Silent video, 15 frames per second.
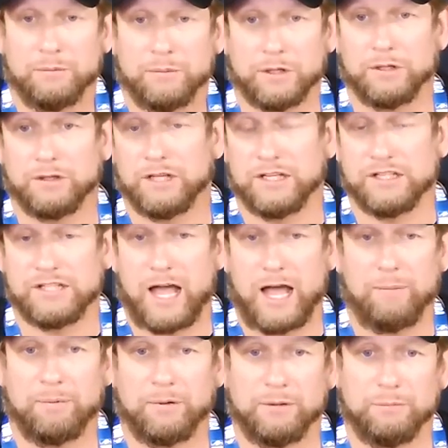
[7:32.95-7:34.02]
but good things
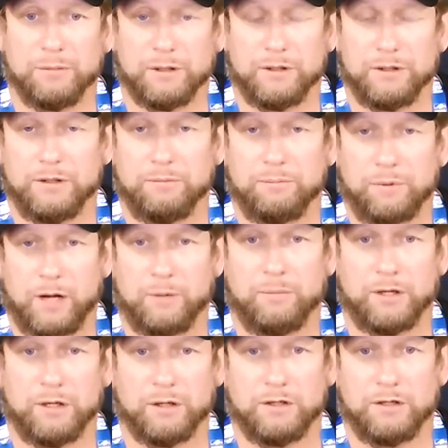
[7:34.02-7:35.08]
happen but it'd
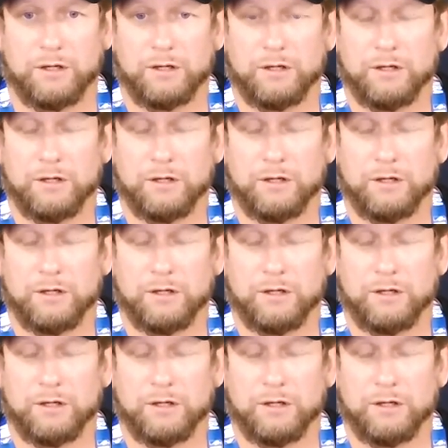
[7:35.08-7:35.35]
probably be good to